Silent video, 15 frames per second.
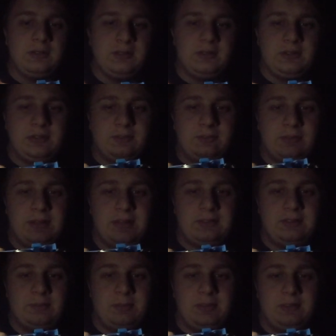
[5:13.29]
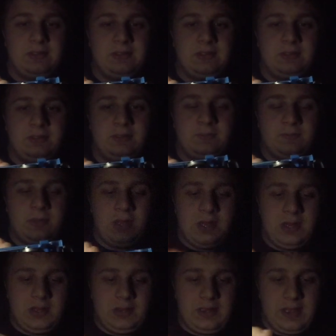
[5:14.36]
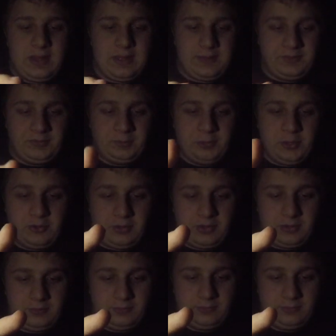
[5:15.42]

where this plastic piece is, yeah, that was broken.